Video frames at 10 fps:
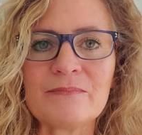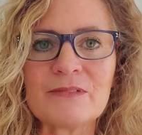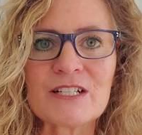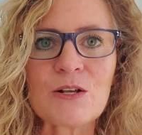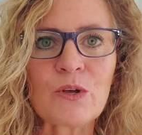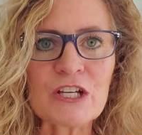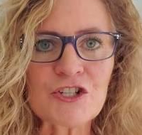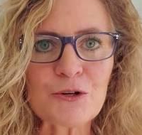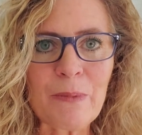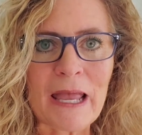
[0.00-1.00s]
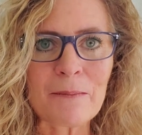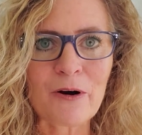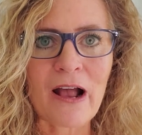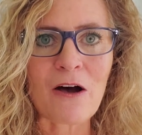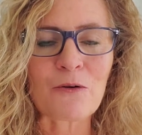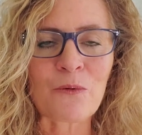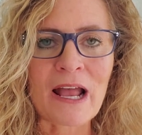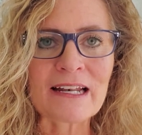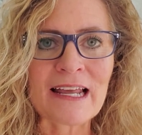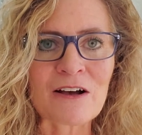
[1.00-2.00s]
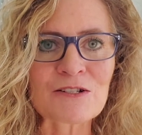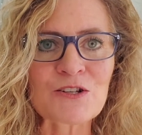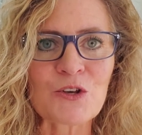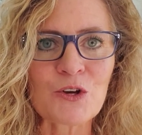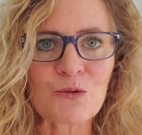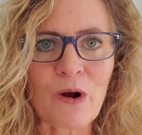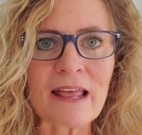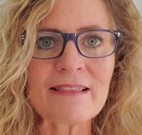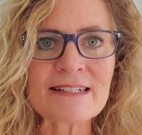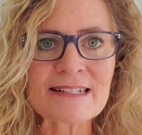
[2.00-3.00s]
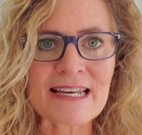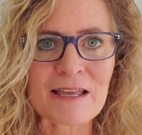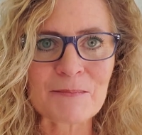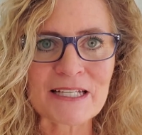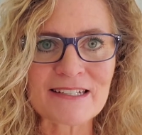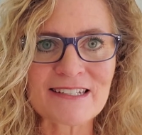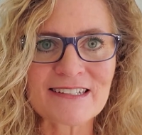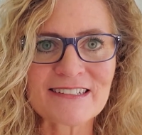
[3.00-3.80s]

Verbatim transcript: So get your paper out right now so you can write this statement.